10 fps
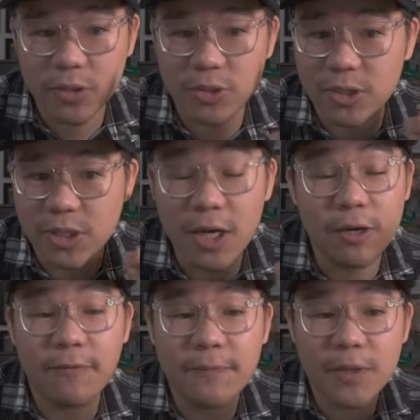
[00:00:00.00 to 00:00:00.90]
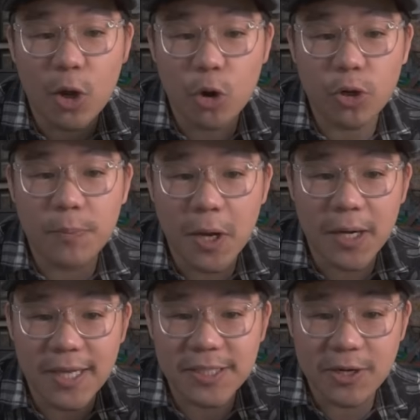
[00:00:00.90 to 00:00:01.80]
There's a ton of
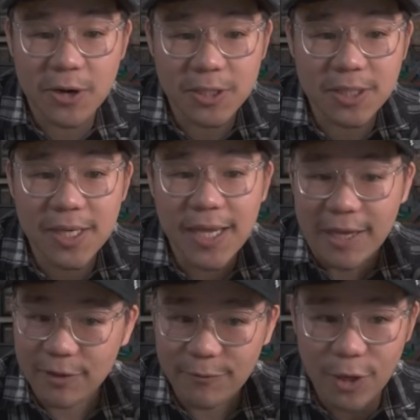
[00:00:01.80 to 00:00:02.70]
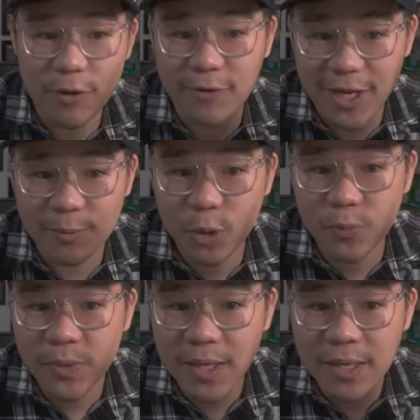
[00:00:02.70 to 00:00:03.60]
Ogerpon SIRs, and they're very forgettable.